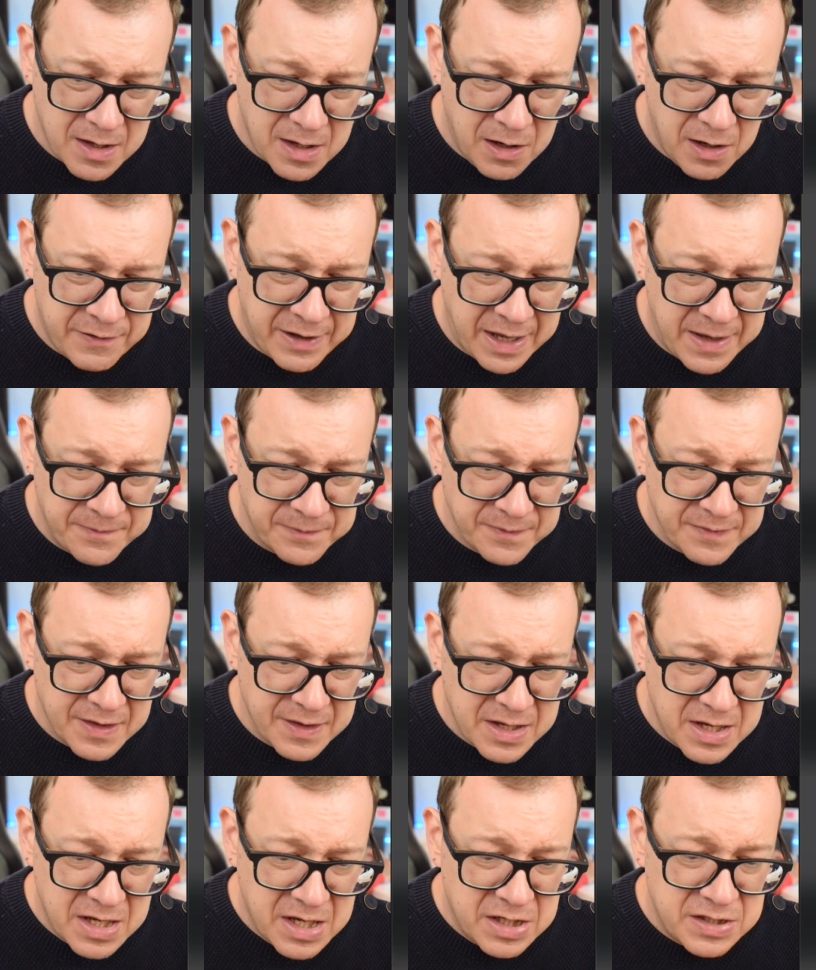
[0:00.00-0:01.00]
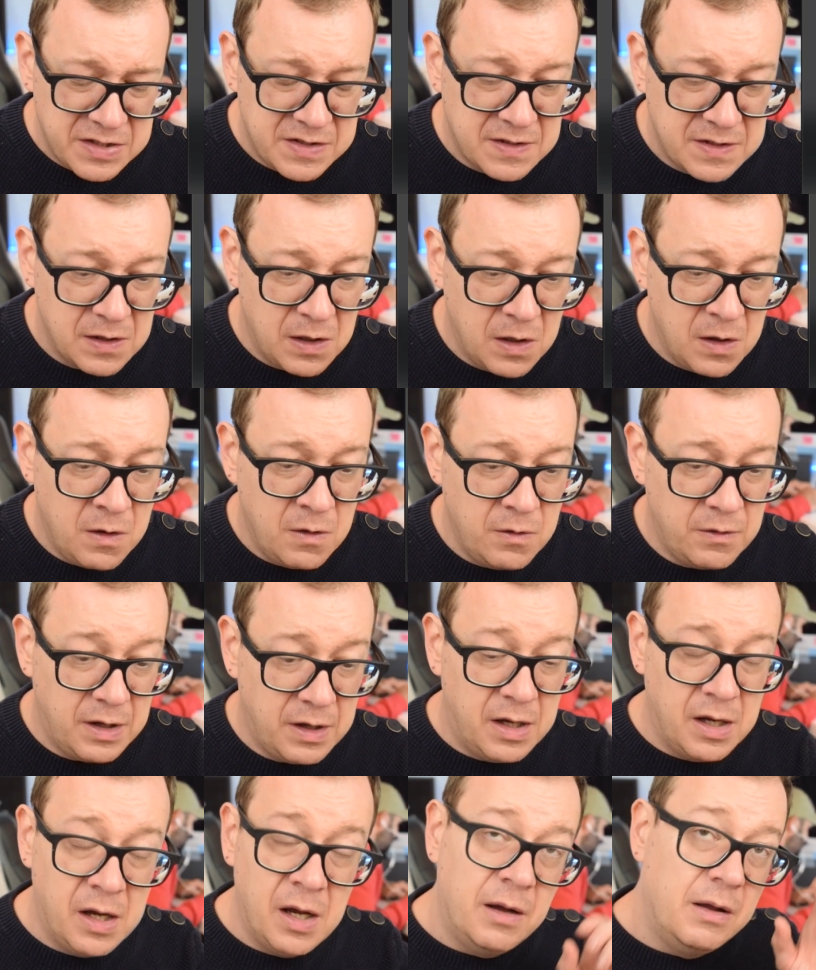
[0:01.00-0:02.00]
Okay, so
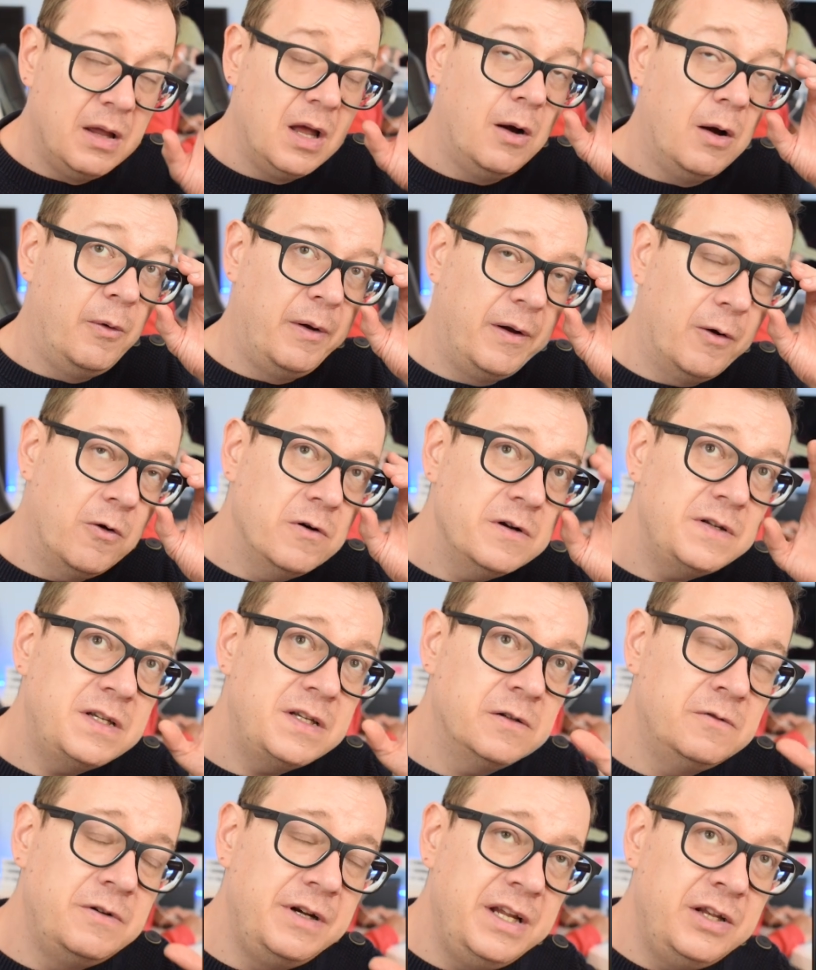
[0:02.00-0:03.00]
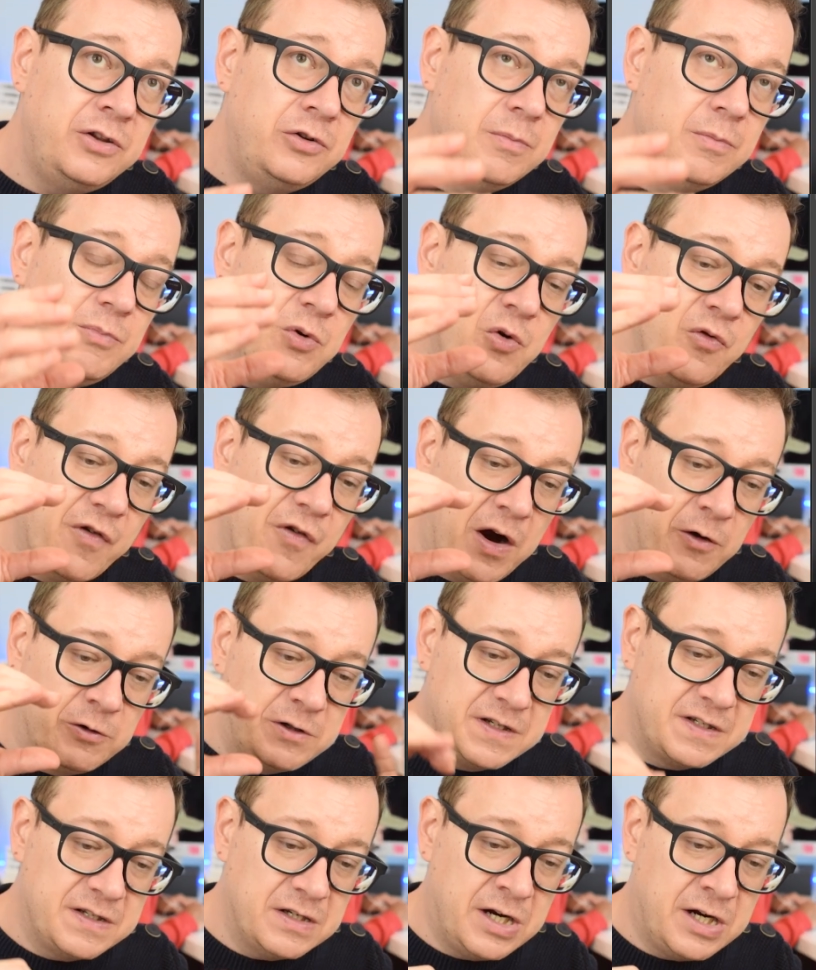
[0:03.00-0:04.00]
uh, we also need to move
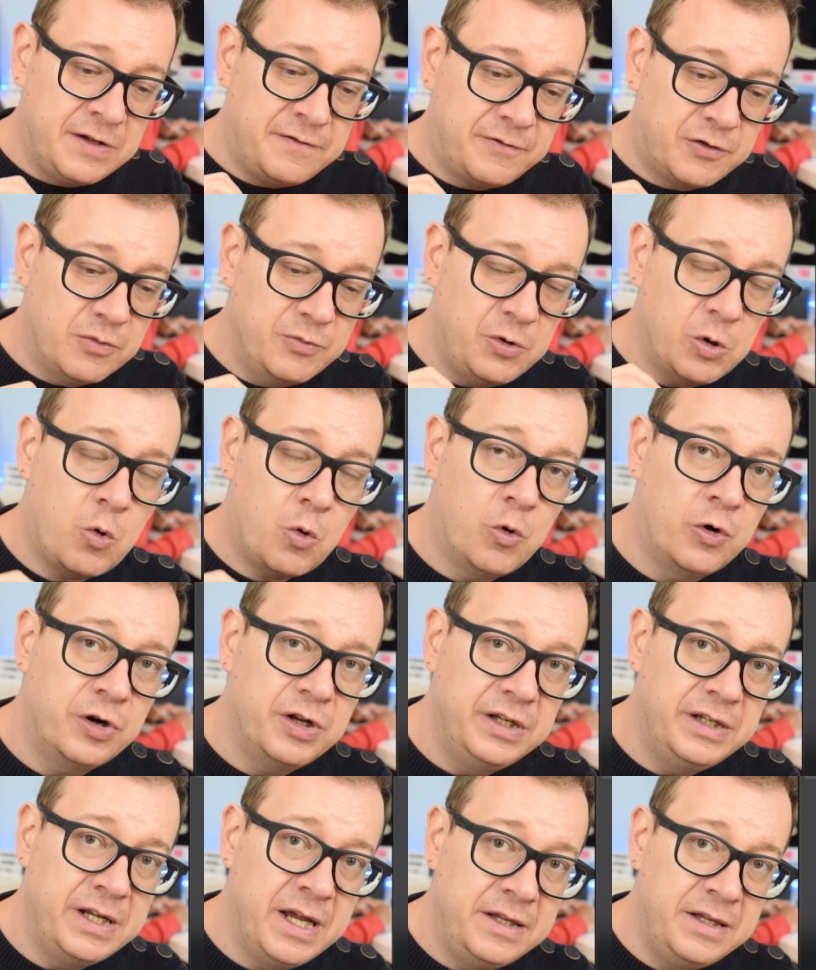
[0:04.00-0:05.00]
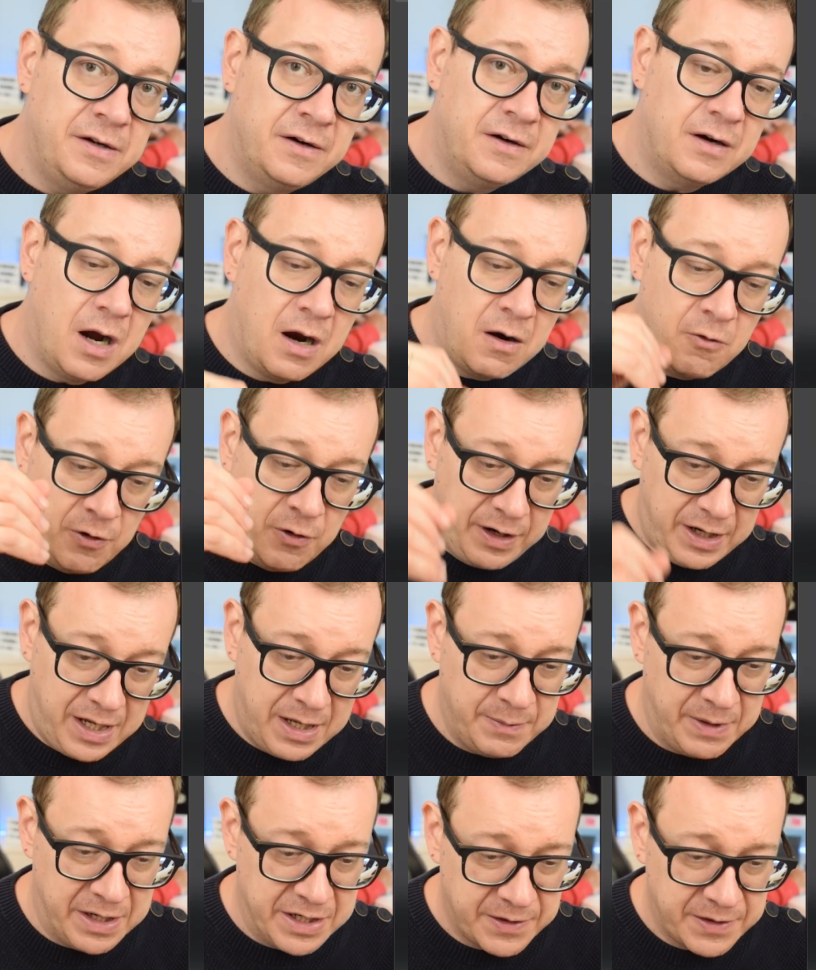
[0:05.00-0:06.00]
outside from the coordinator our
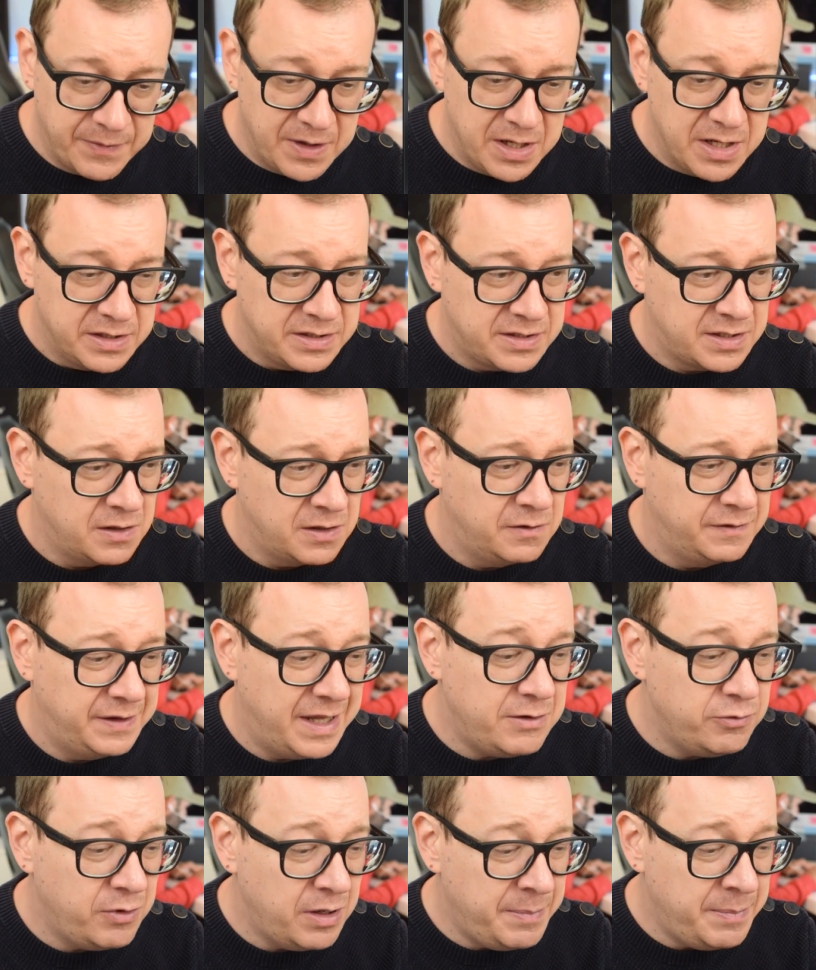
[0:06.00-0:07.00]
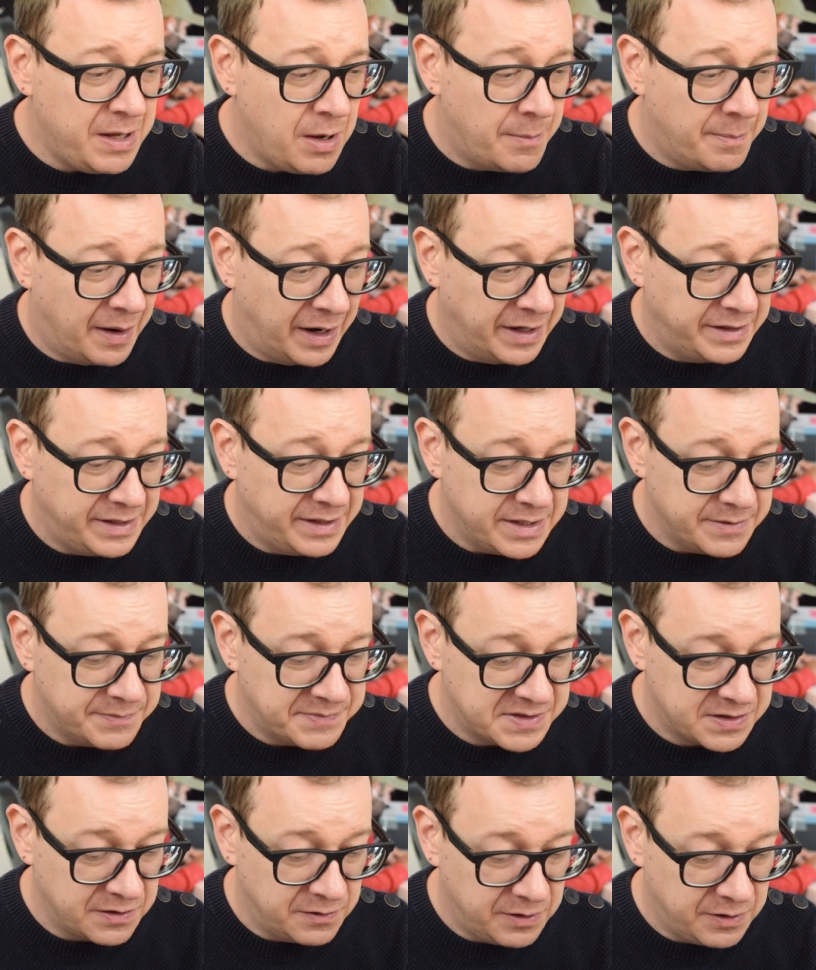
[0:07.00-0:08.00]
image. So that will be a binding.
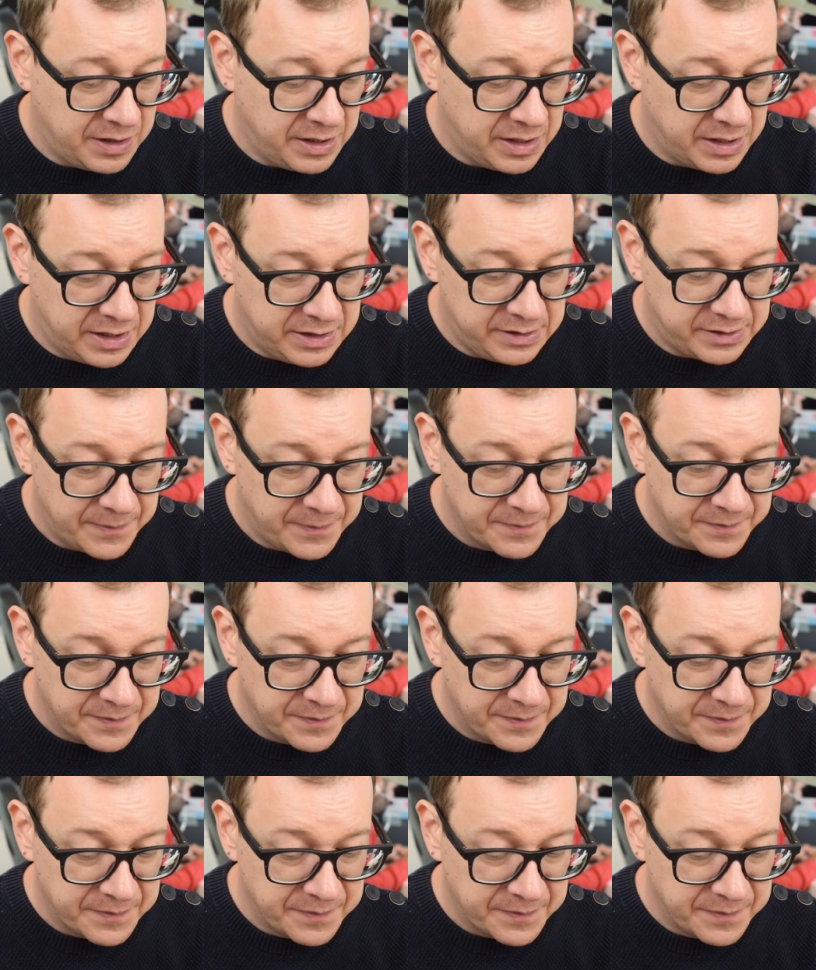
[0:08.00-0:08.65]
So add